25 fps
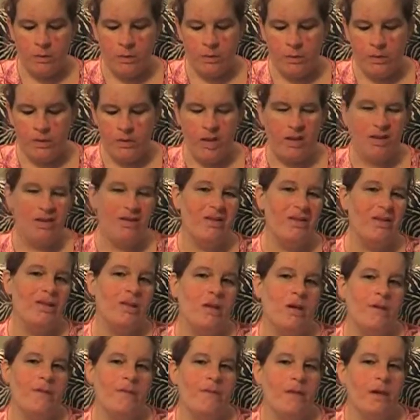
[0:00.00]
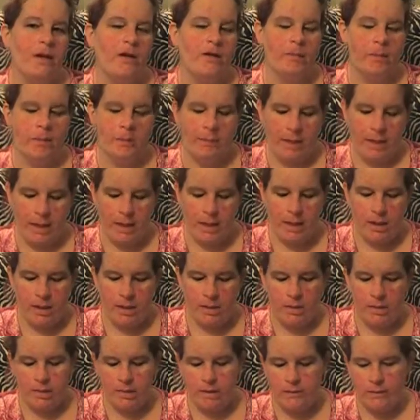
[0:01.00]
With all of the stuff that I've been baking
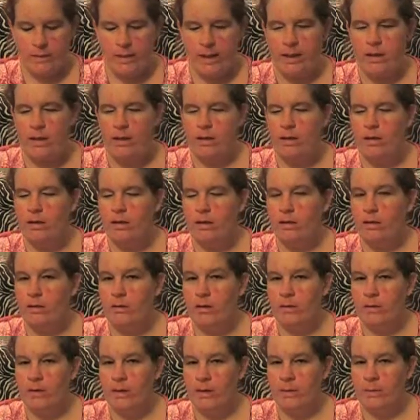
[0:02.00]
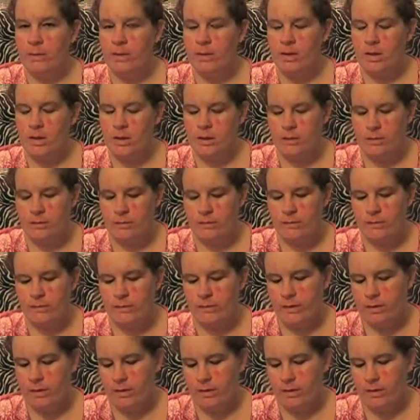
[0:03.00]
and stuff, I knew I've got a bunch of